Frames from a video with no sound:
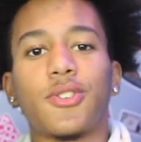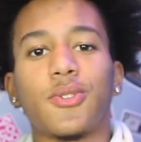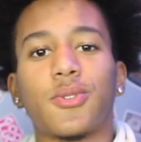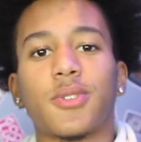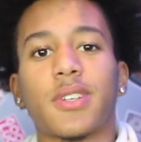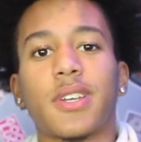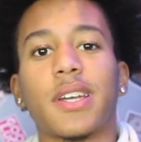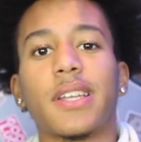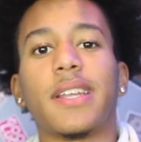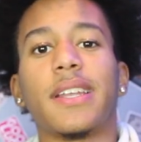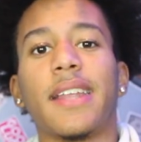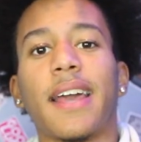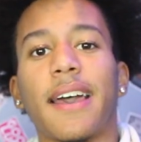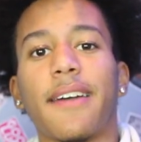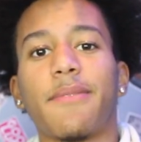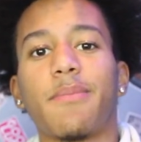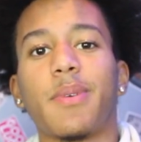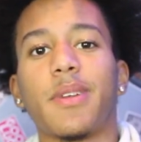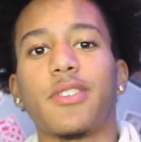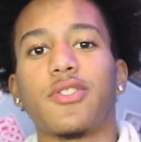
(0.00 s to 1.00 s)
shoes couldn't
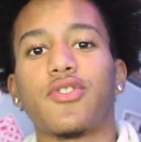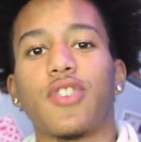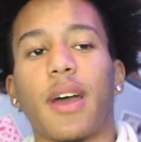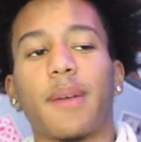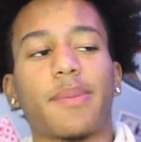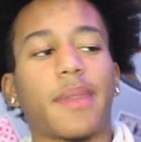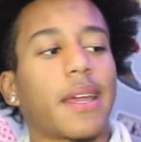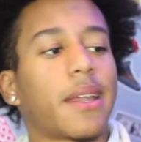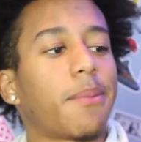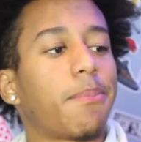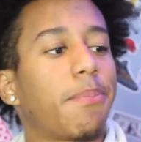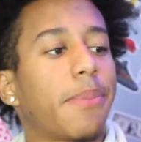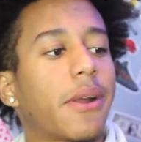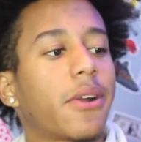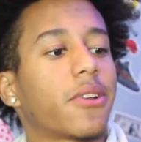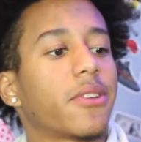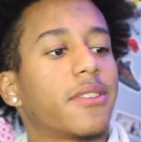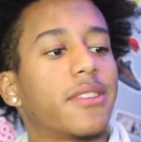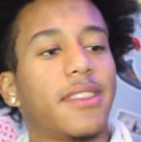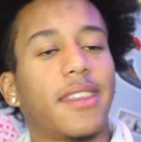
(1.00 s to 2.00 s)
have been dropped at a
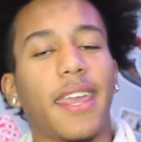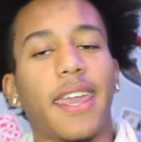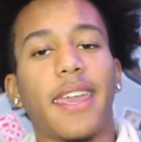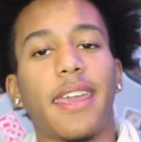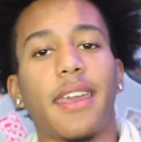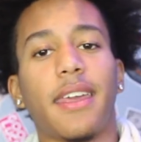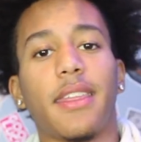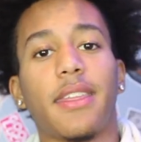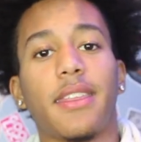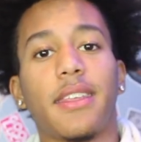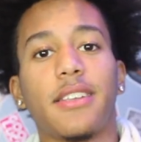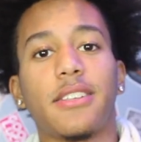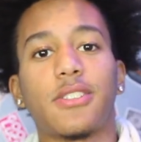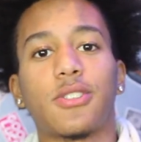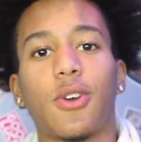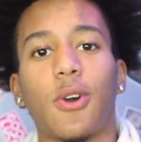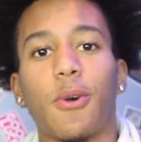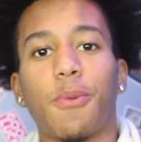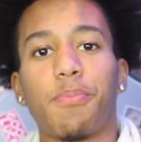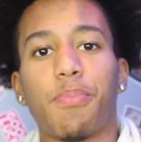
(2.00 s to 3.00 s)
better date. These
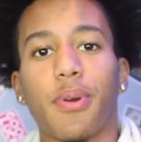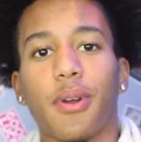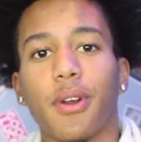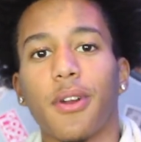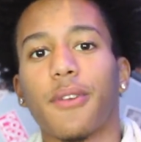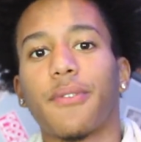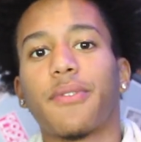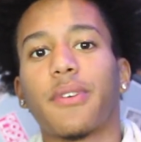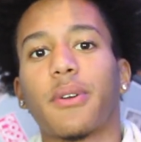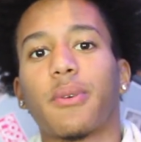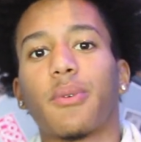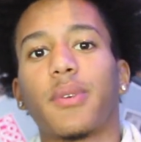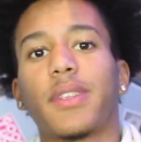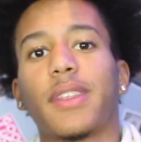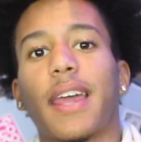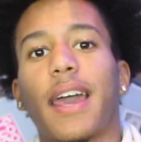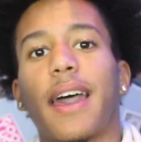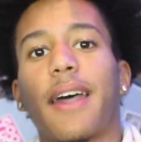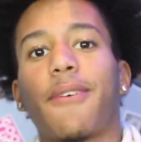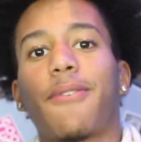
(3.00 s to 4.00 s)
go perfect with
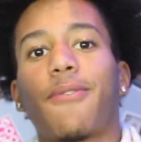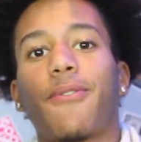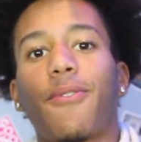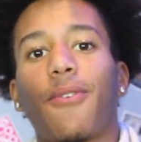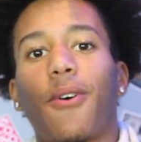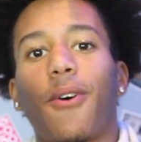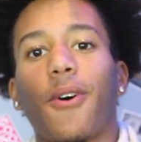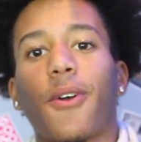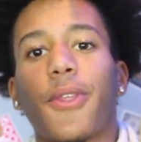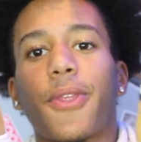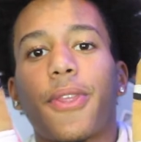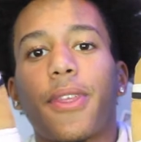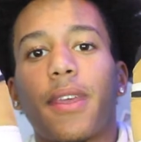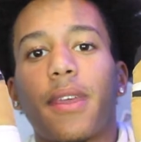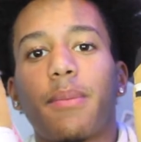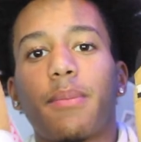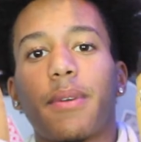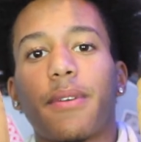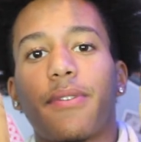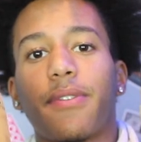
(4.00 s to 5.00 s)
that fall
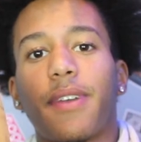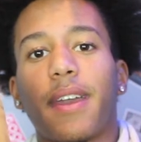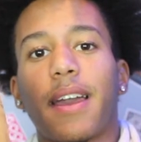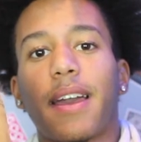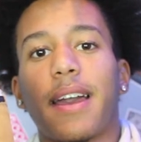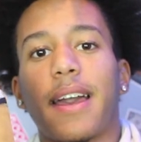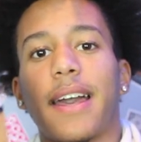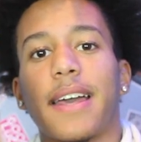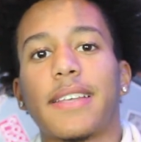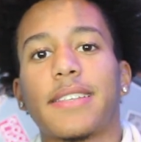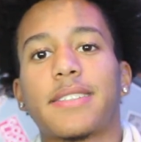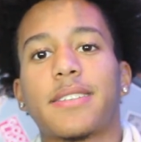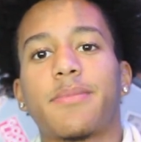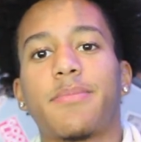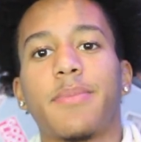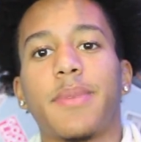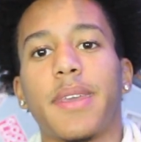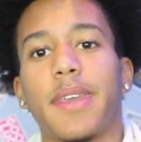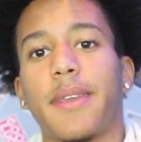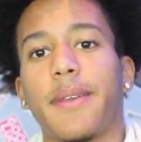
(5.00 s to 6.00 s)
theme if y'all ask
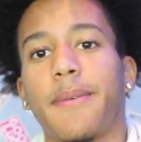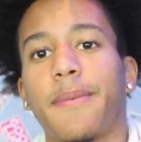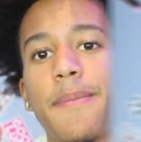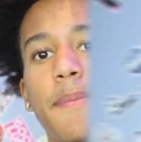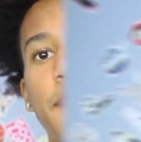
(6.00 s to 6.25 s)
me.